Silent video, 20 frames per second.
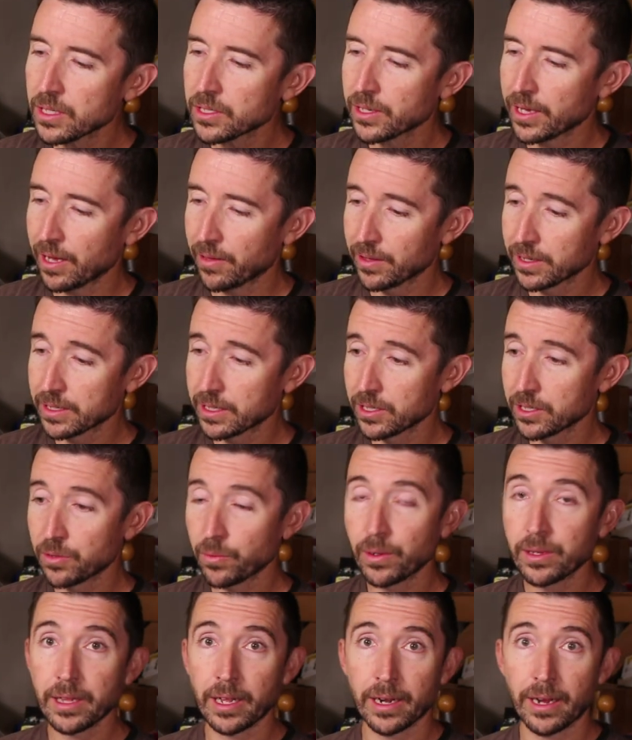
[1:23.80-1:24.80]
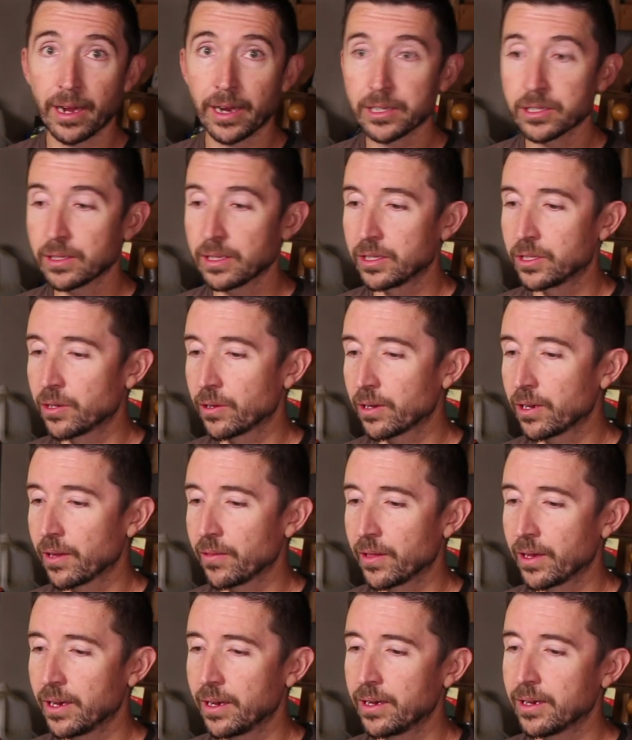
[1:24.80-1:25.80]
So yeah, this is the one that I actually took
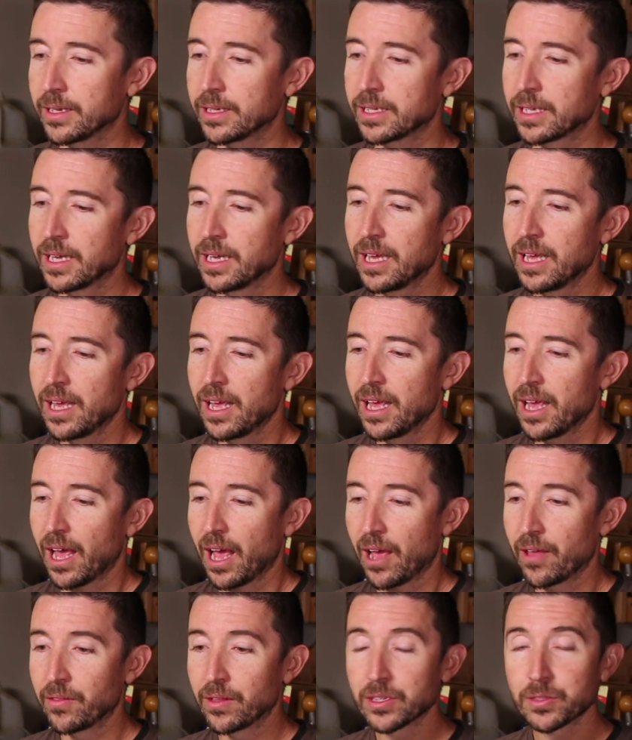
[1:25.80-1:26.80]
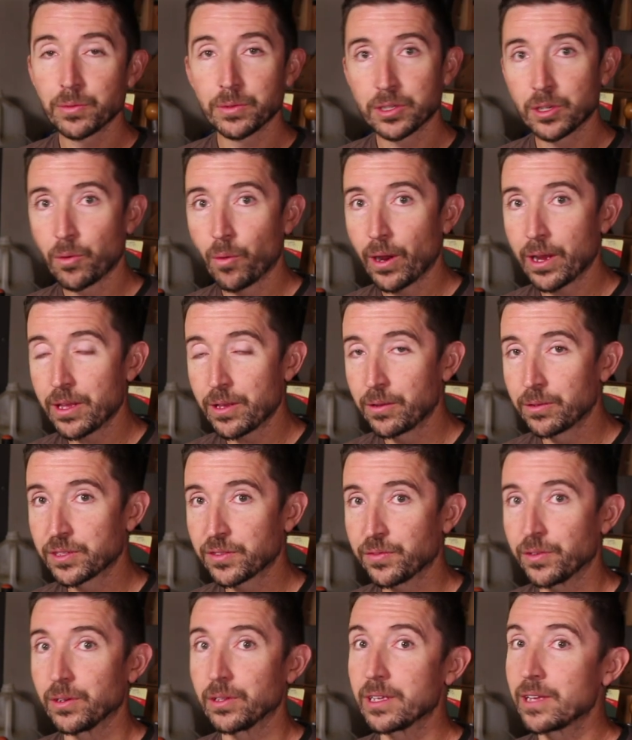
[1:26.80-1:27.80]
on the hunt, and this was quite
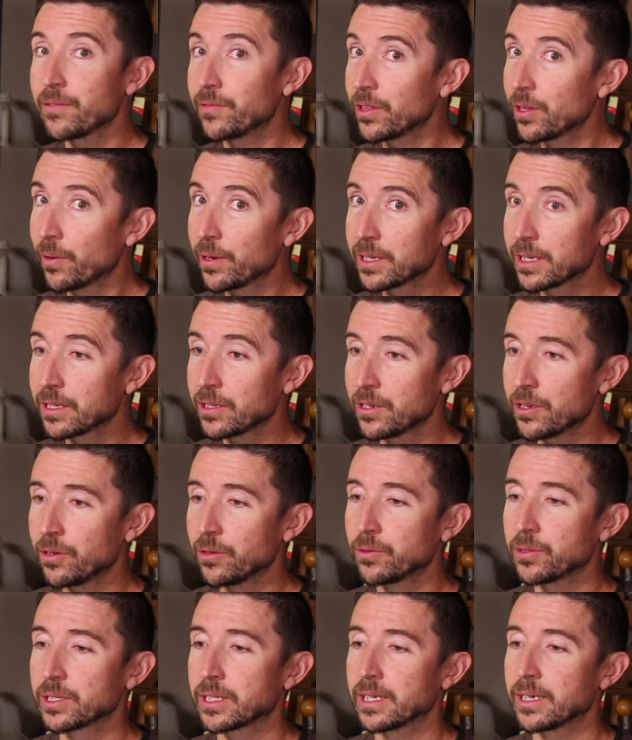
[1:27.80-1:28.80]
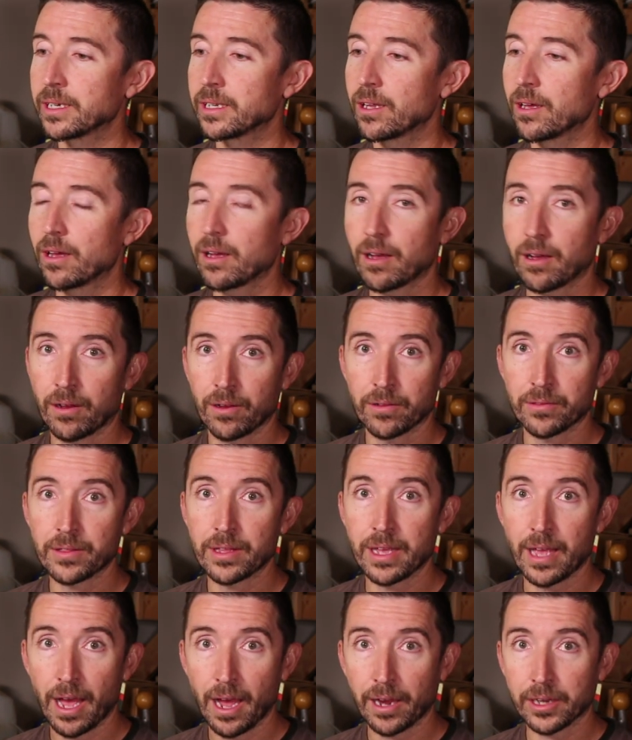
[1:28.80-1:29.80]
useful, even though I didn't use it on
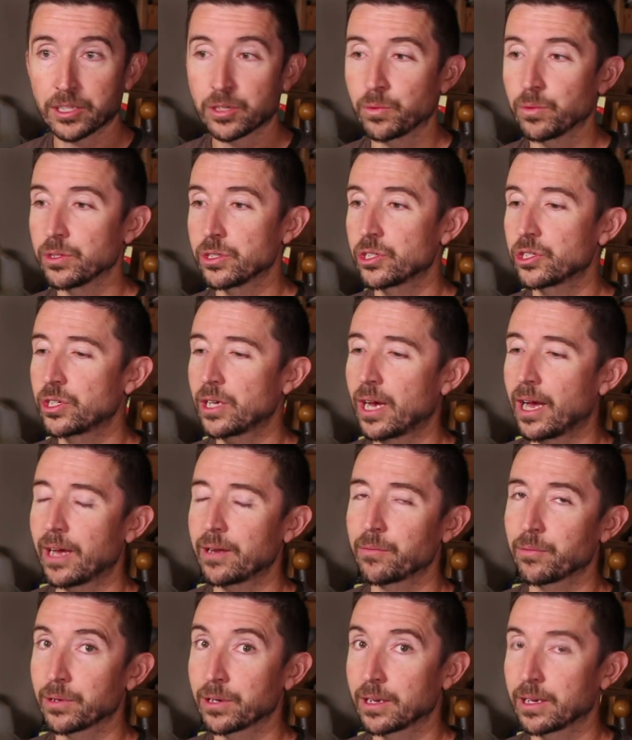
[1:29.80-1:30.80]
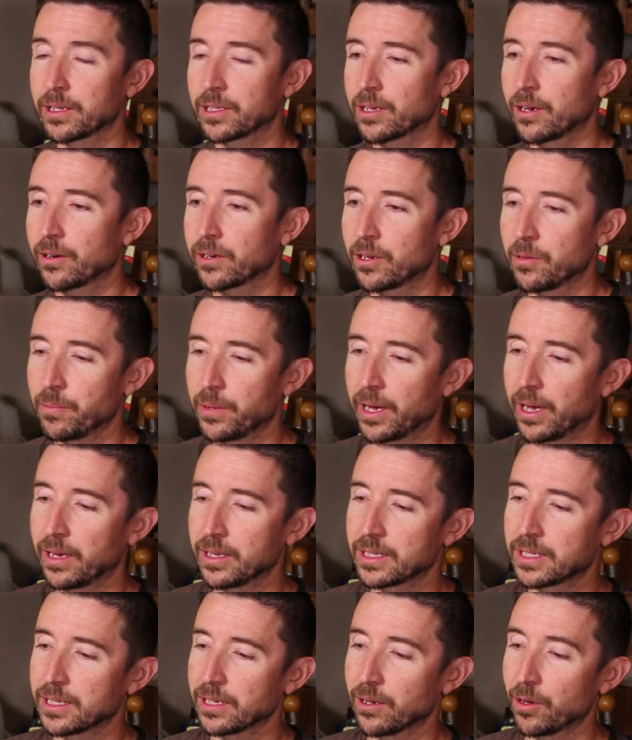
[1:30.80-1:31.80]
the actual shot, and we're gonna talk
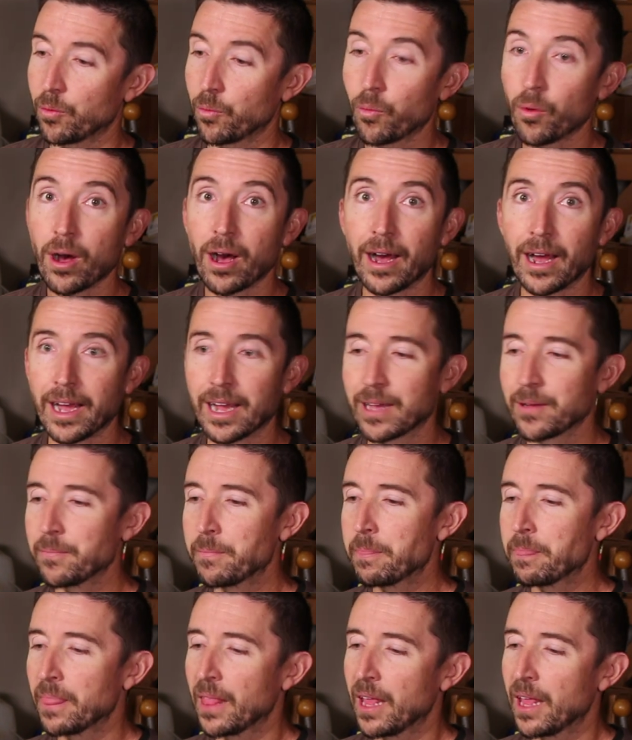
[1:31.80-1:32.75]
about why.